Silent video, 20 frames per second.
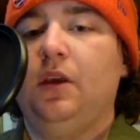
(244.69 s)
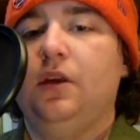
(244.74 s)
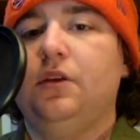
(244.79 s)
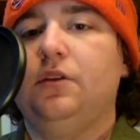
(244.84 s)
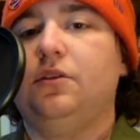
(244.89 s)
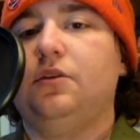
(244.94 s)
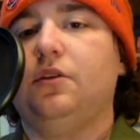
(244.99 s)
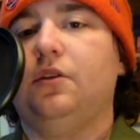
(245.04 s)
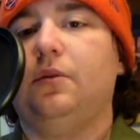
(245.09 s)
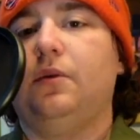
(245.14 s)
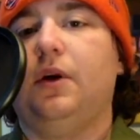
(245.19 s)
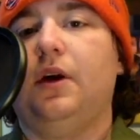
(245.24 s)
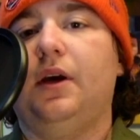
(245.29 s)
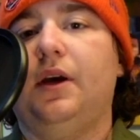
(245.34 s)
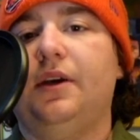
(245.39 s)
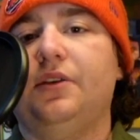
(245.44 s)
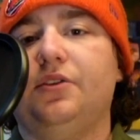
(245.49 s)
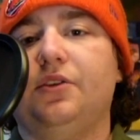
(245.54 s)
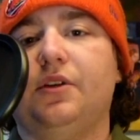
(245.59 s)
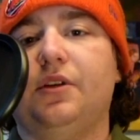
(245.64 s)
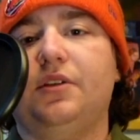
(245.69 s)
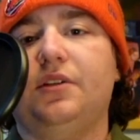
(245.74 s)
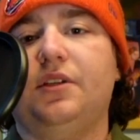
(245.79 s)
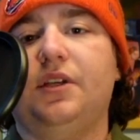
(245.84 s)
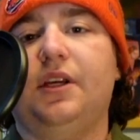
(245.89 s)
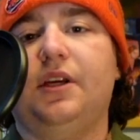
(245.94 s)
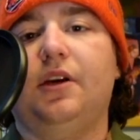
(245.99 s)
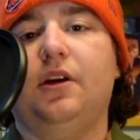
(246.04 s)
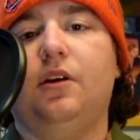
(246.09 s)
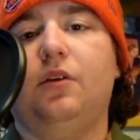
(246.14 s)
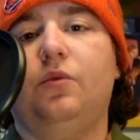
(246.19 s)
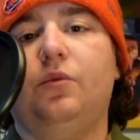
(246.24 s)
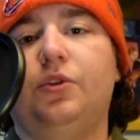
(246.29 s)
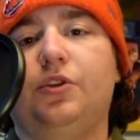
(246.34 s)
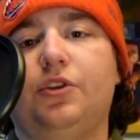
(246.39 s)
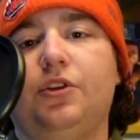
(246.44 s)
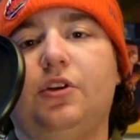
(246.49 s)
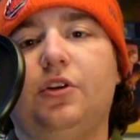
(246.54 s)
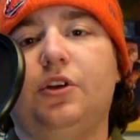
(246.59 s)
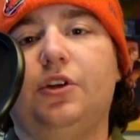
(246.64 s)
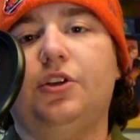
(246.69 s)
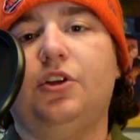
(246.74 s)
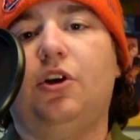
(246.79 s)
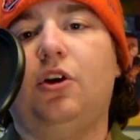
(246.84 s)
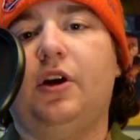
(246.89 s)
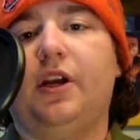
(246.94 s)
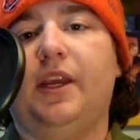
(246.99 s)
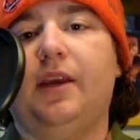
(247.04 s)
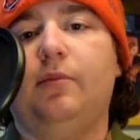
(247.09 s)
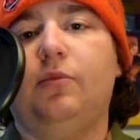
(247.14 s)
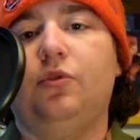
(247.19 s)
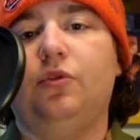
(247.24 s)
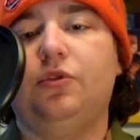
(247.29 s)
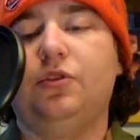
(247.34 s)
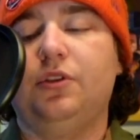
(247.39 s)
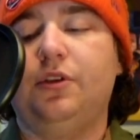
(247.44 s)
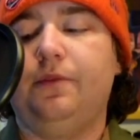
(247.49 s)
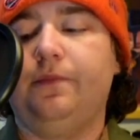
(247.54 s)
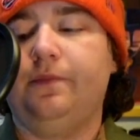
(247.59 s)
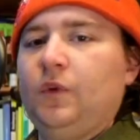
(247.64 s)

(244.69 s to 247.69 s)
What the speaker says: So as you can see here, which are guitar cables.